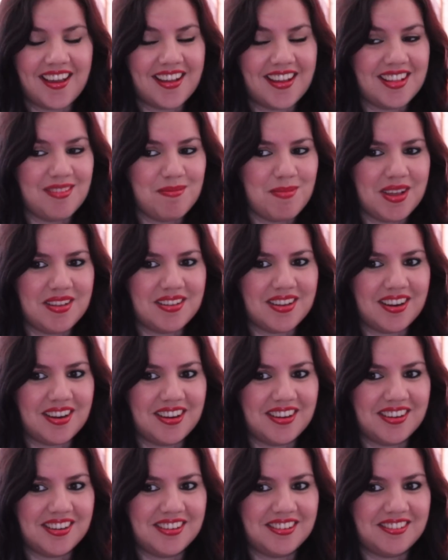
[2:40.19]
And it makes a
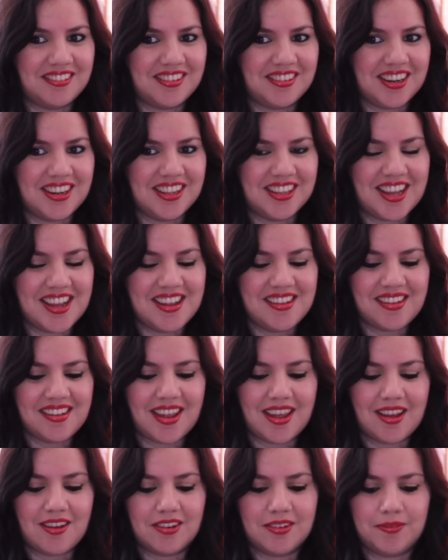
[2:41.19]
really nice
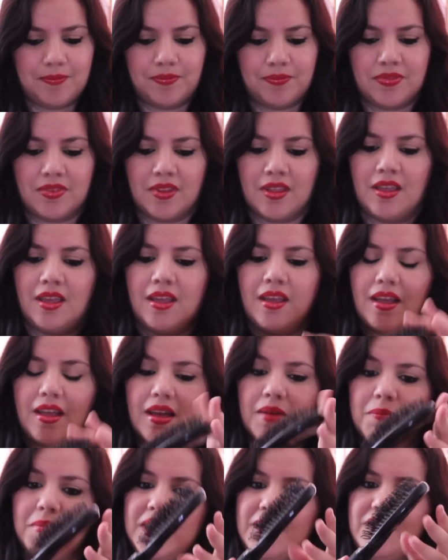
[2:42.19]
sound. I
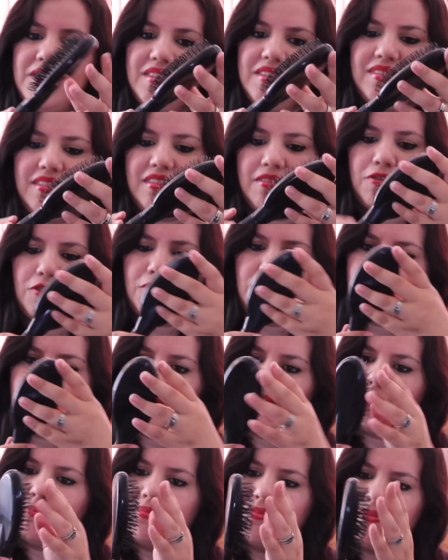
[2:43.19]
believe this is
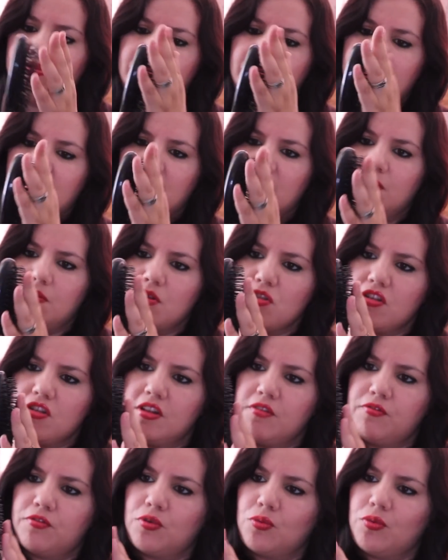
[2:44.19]
for,
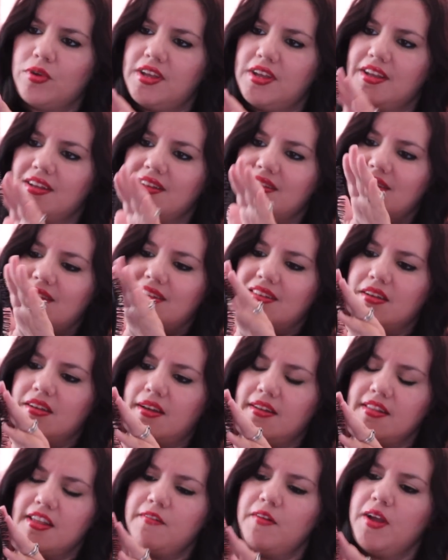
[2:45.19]
especially for wigs.
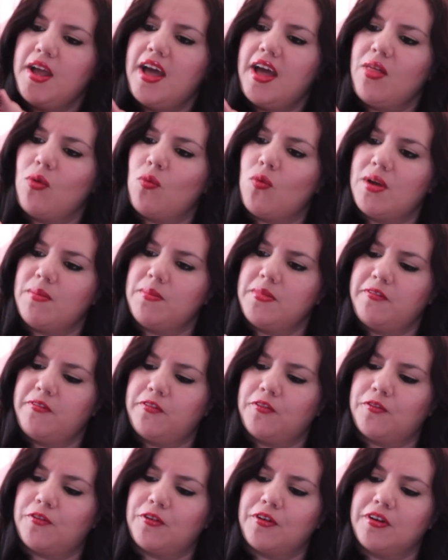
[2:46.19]
Never had one
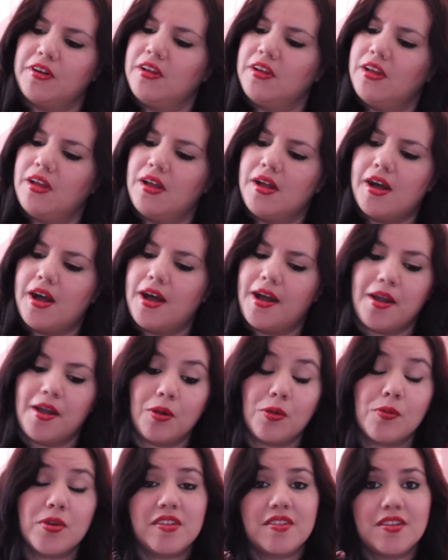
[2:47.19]
before. I
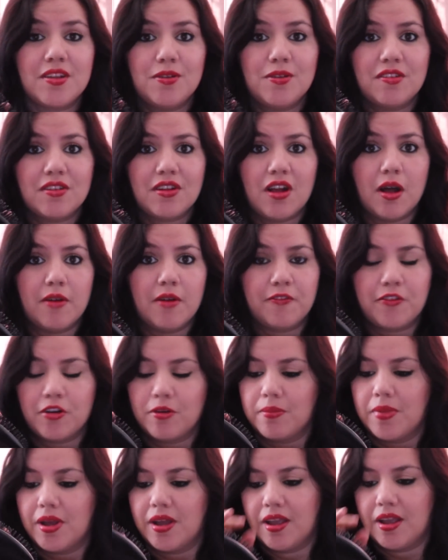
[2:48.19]
always use comb
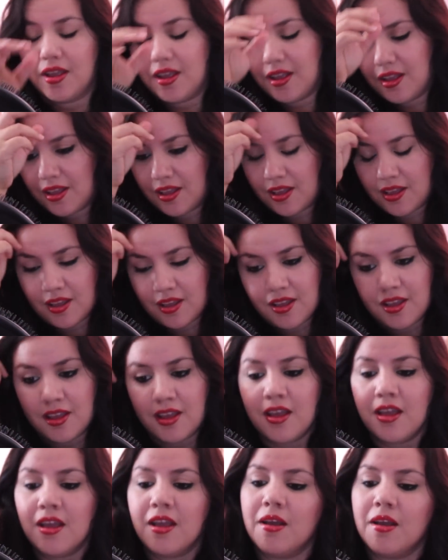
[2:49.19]
for my
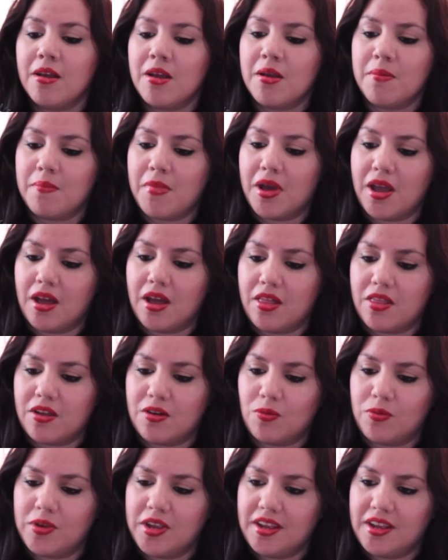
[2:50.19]

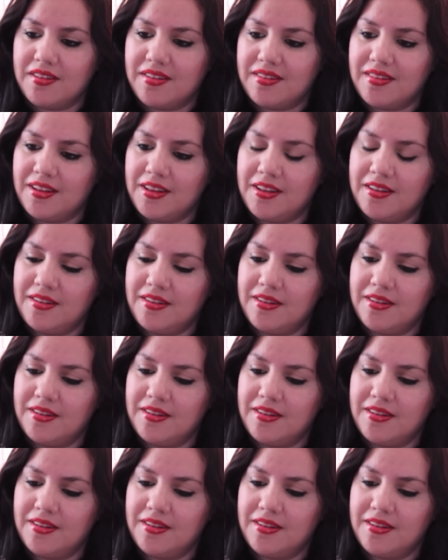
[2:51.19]
other wigs.